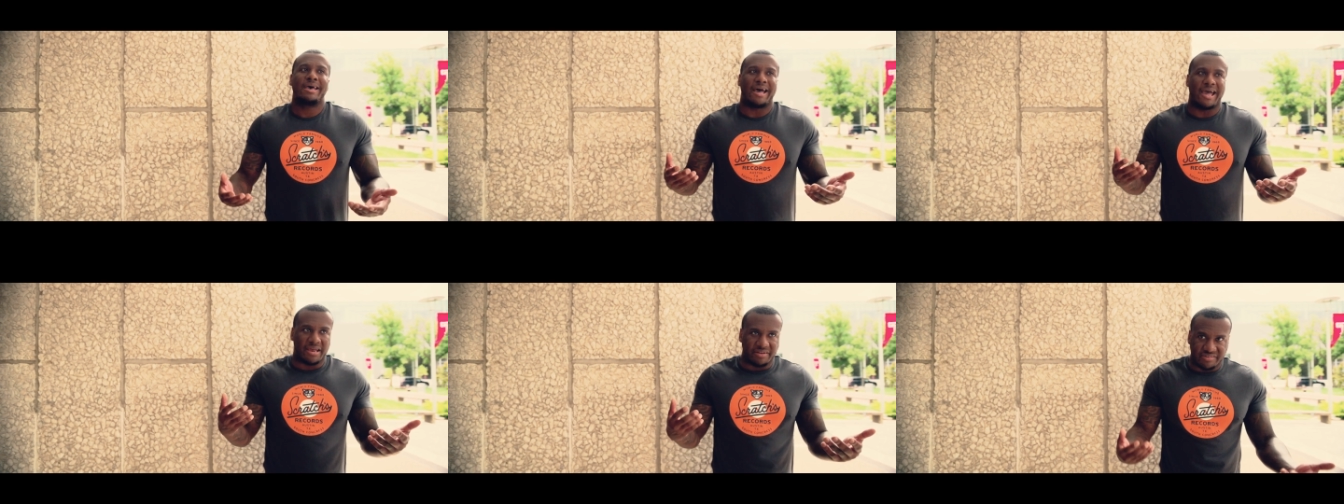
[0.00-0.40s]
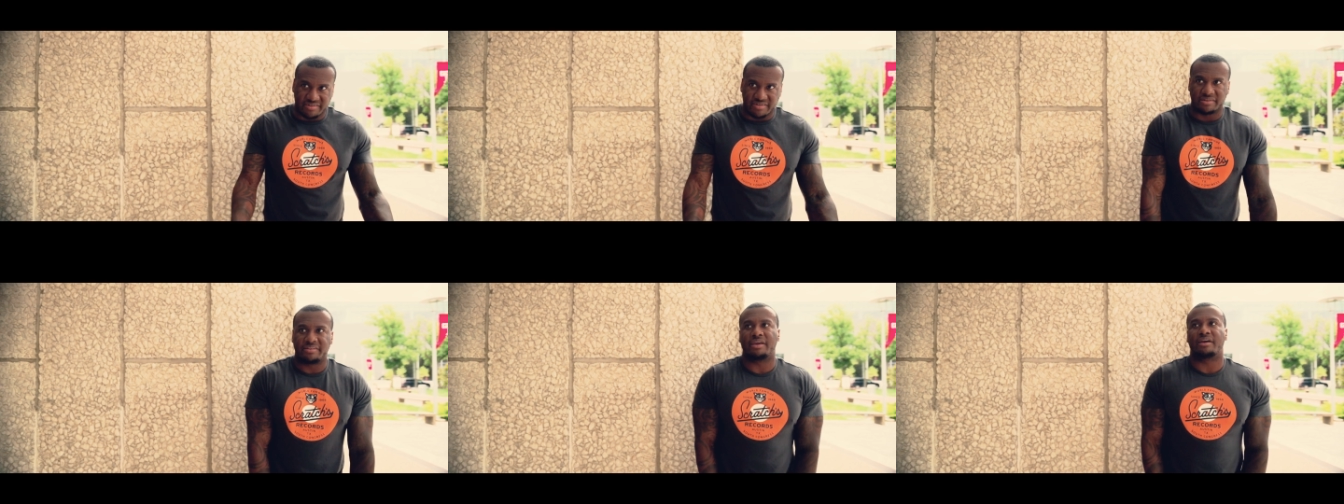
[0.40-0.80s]
I had to
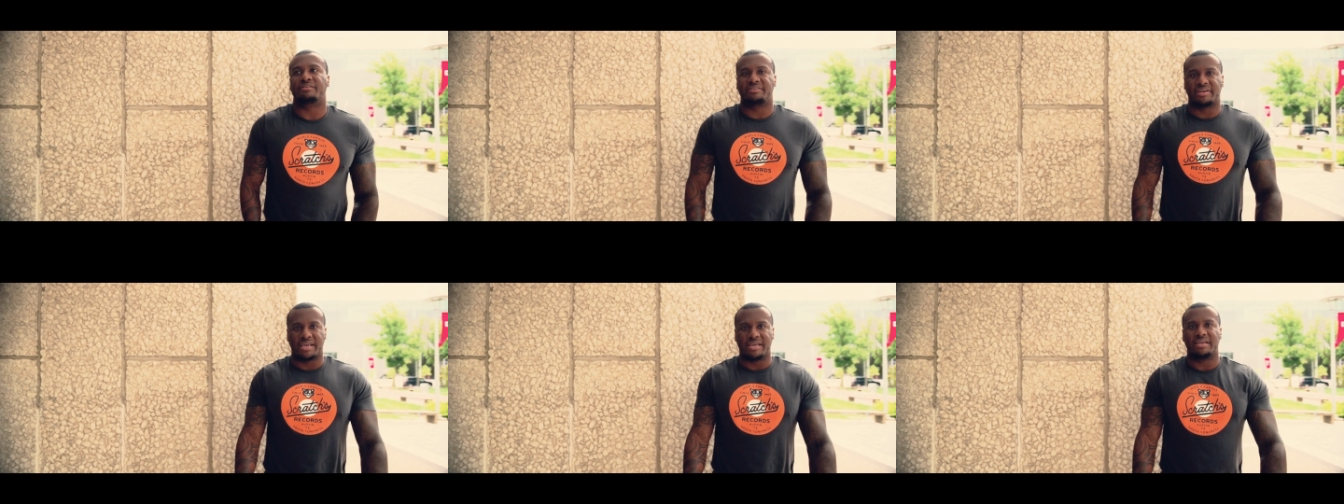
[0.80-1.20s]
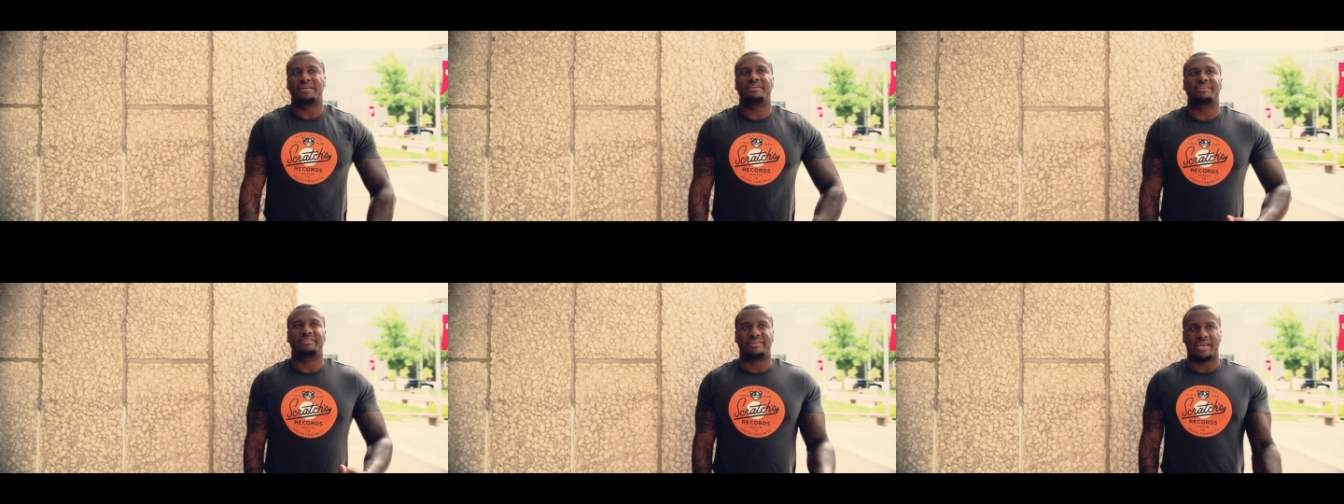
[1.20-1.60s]
sit there day
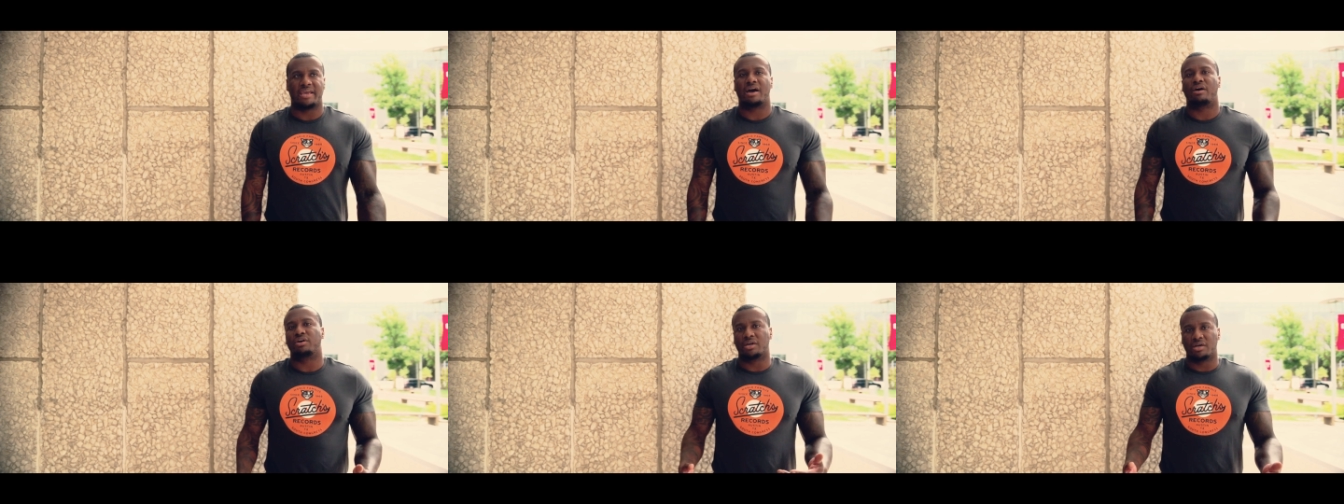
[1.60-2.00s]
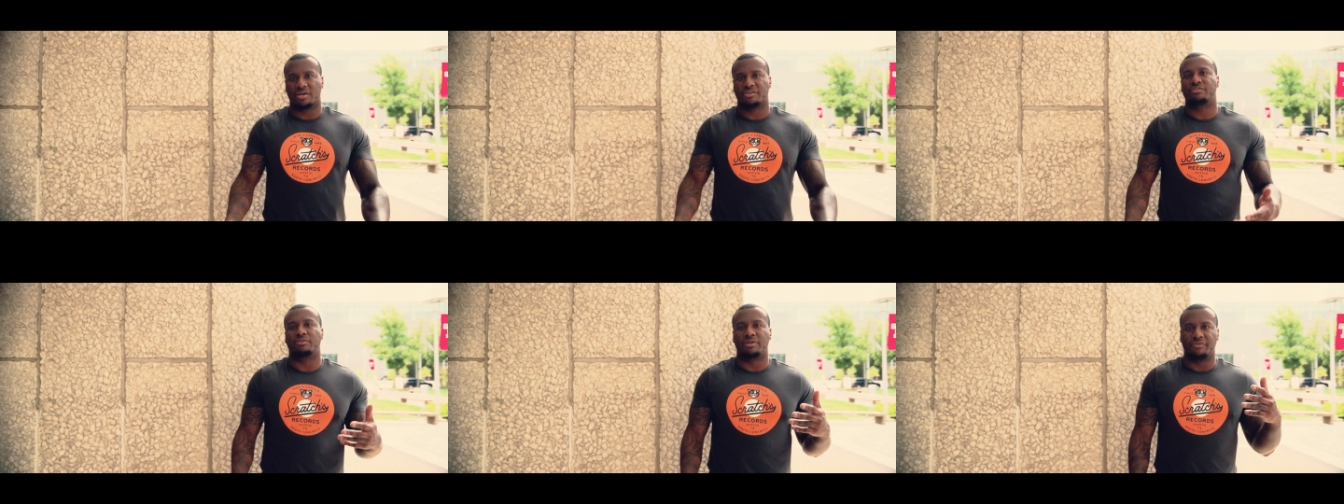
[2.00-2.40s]
in and day out and
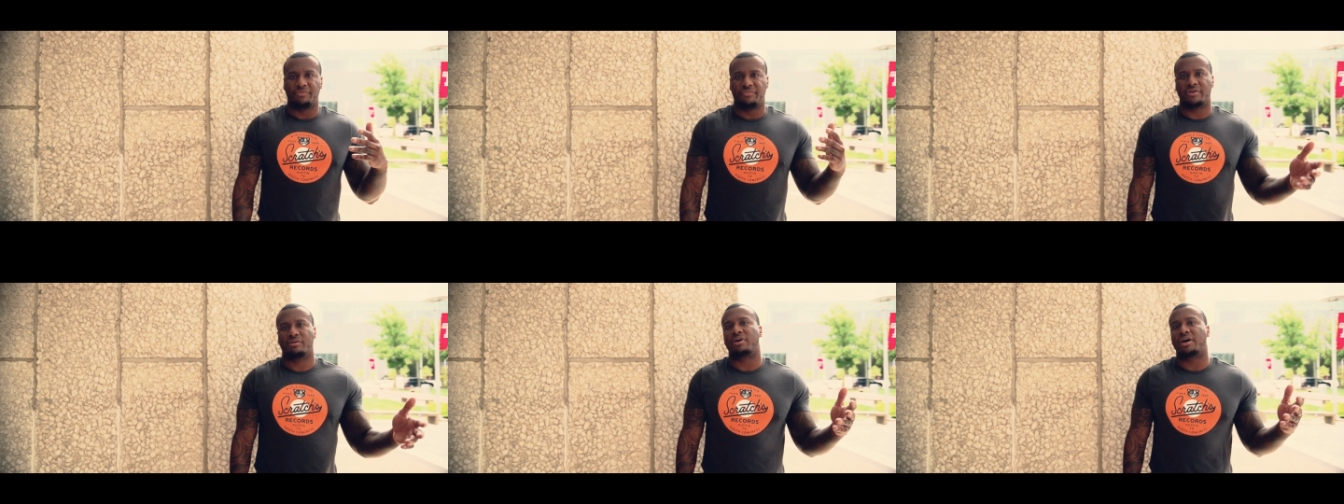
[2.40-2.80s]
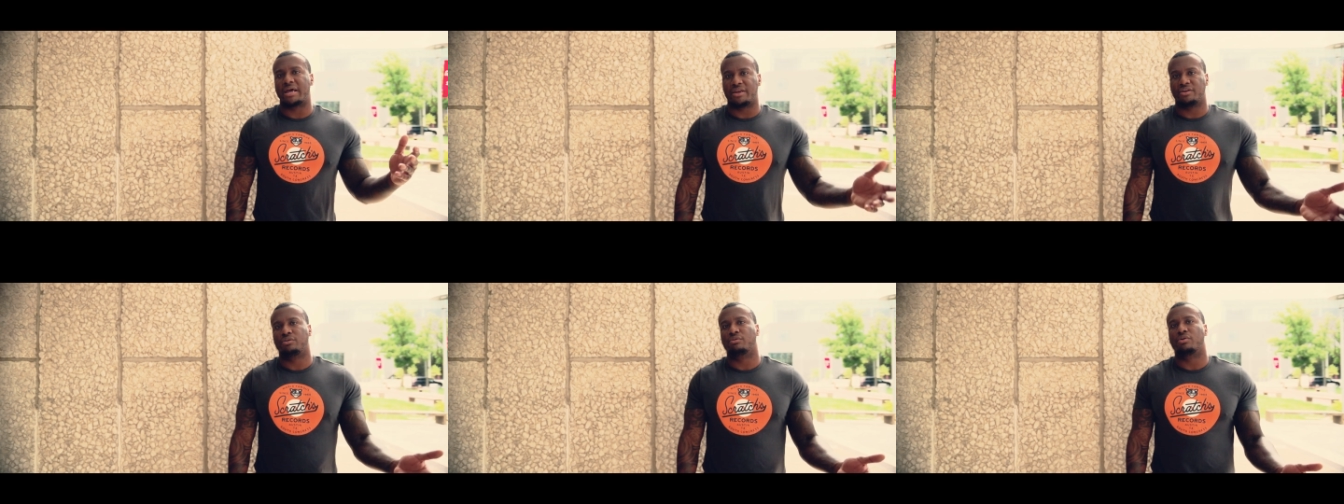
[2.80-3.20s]
hustle and figure out
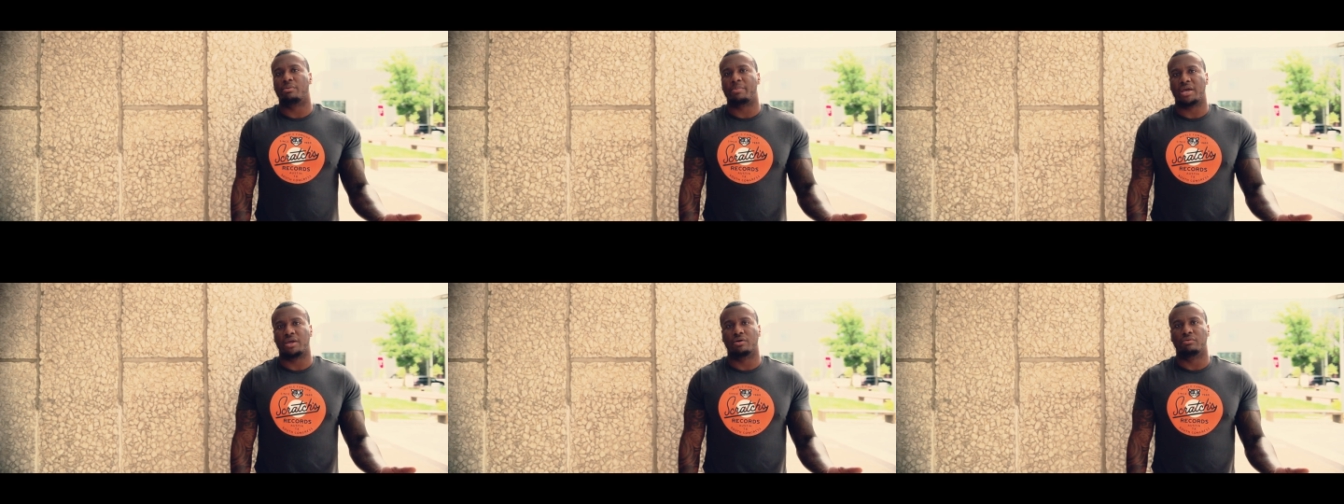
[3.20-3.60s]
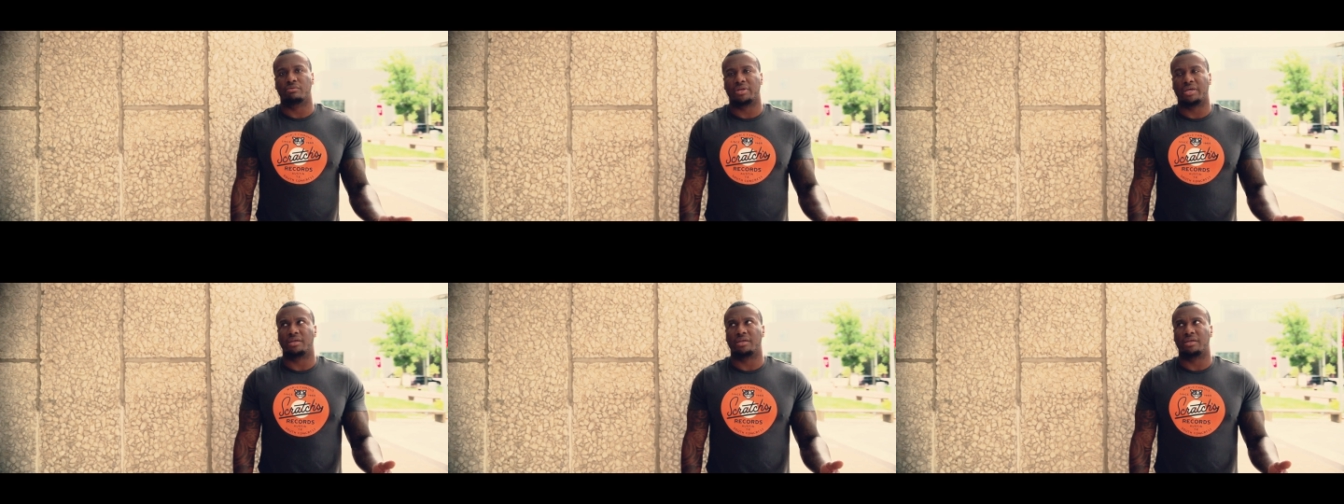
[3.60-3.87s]
how to do it on my own.